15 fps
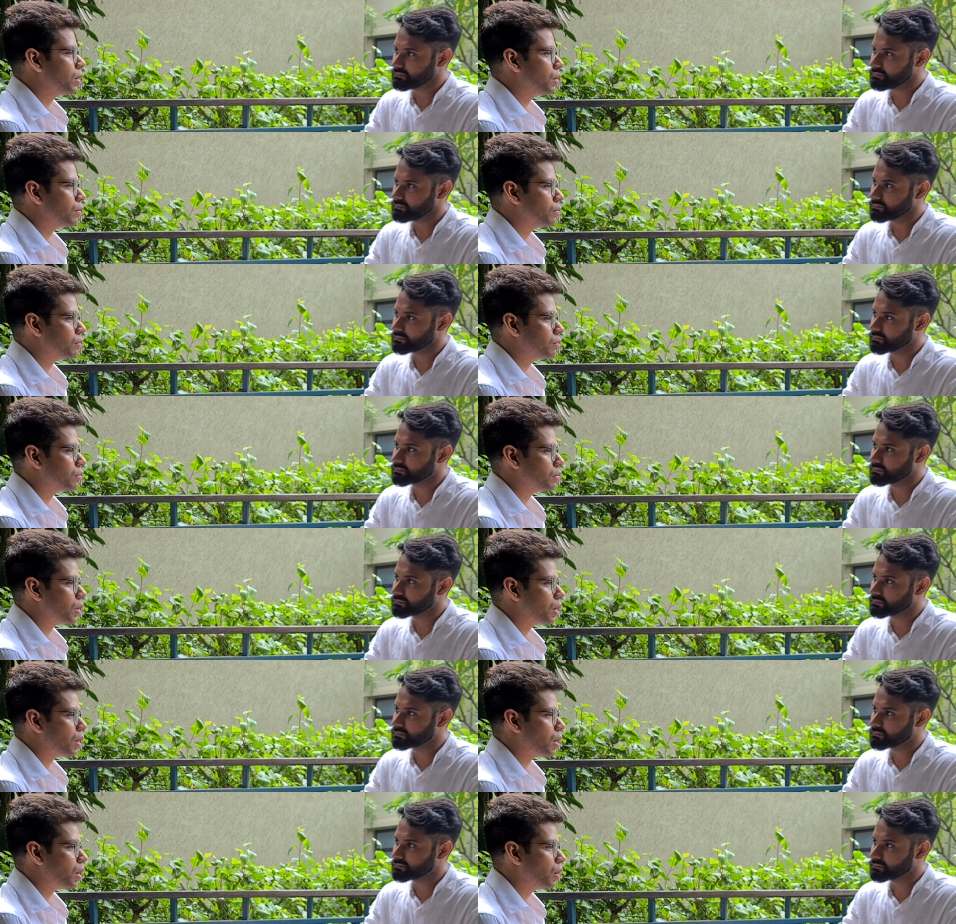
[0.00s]
Speaker 1: um,
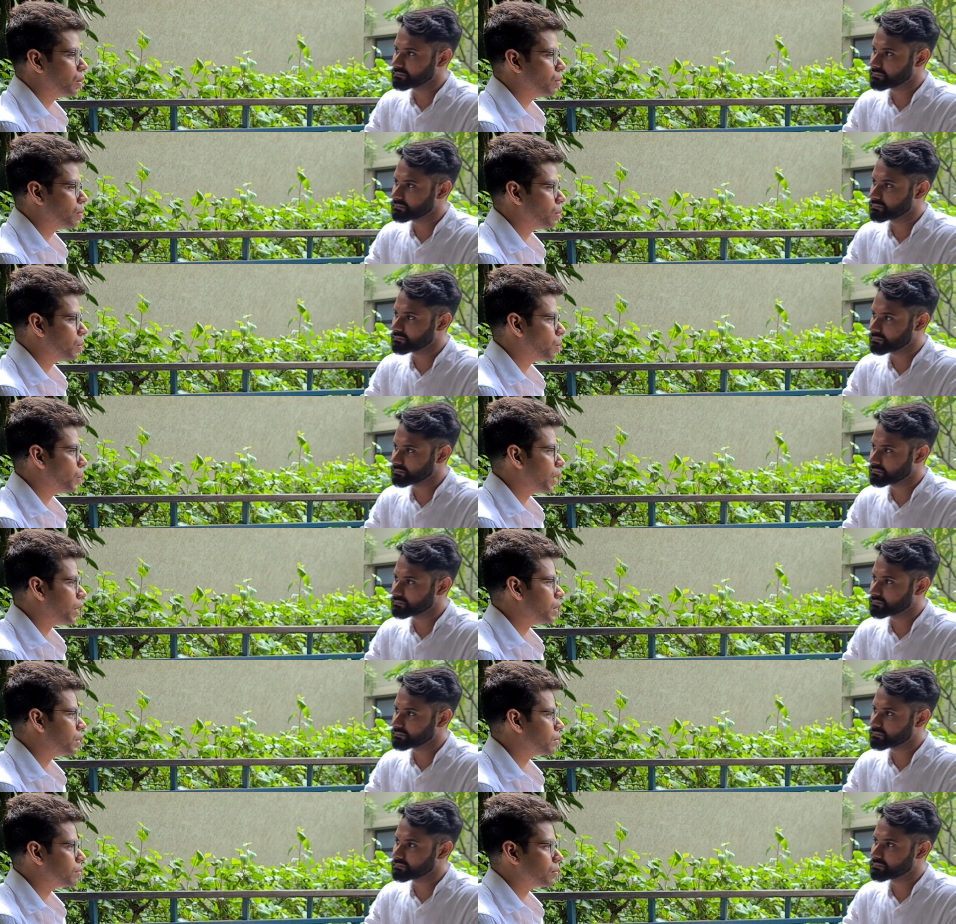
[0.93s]
how well
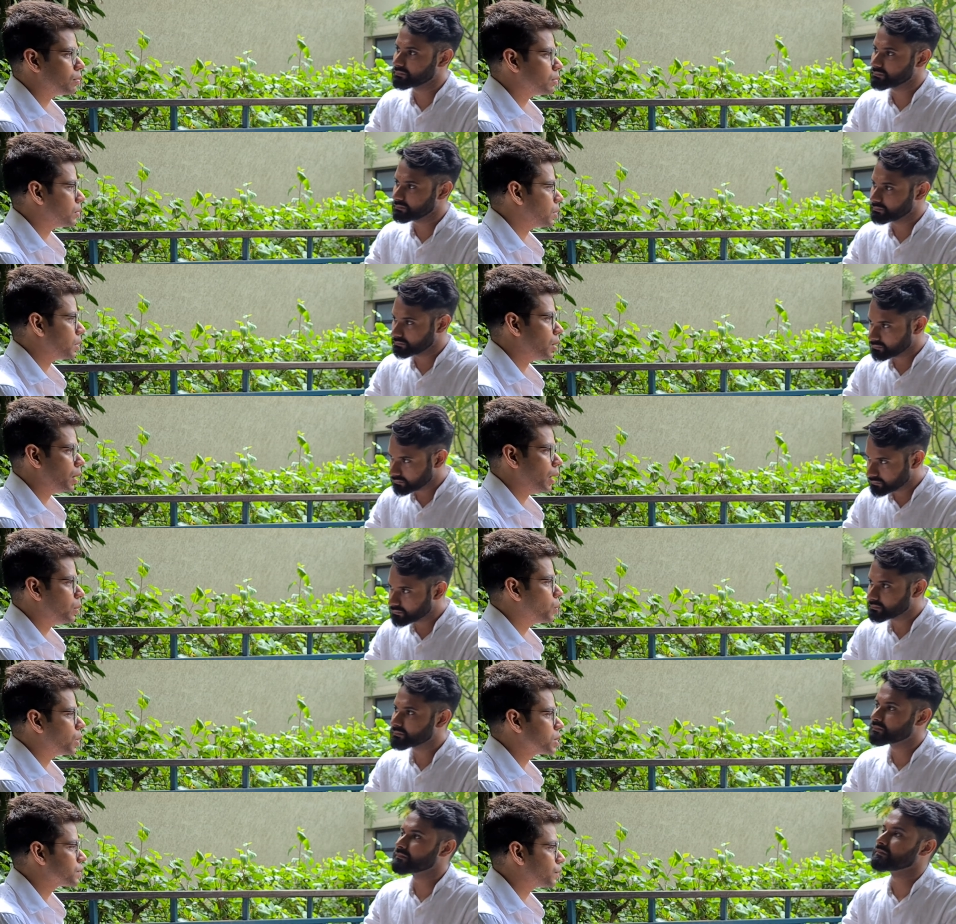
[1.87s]
it
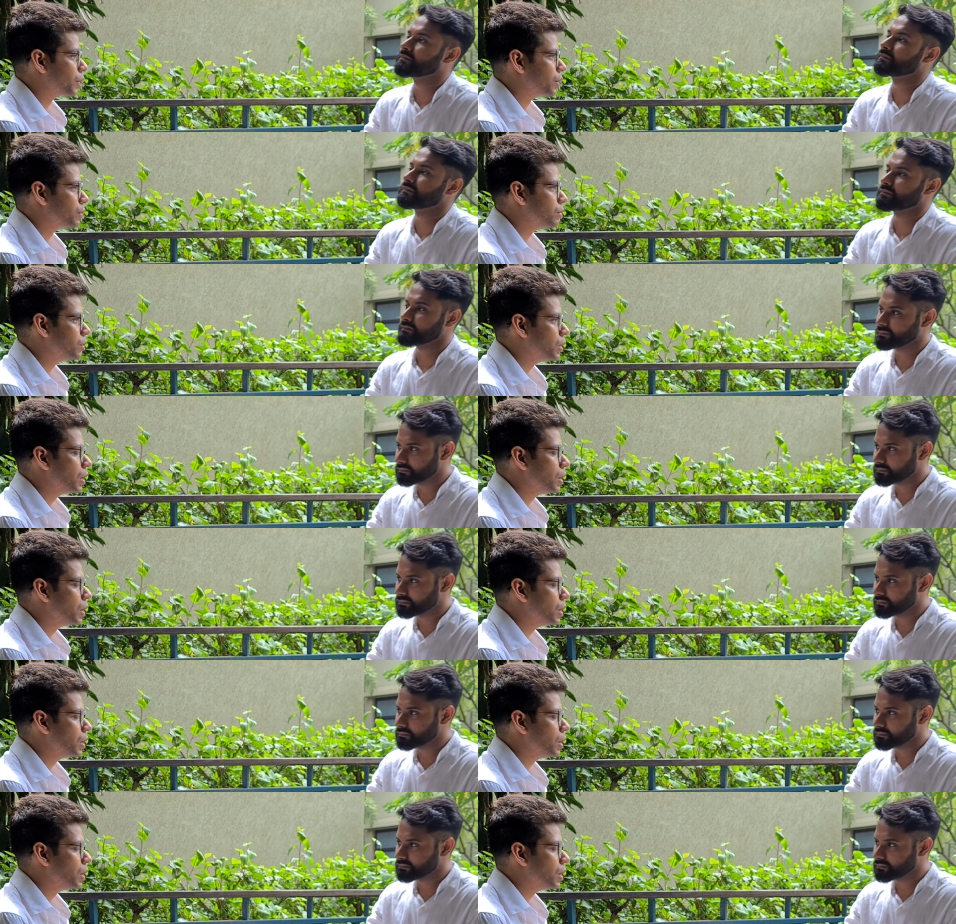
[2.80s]
works for you.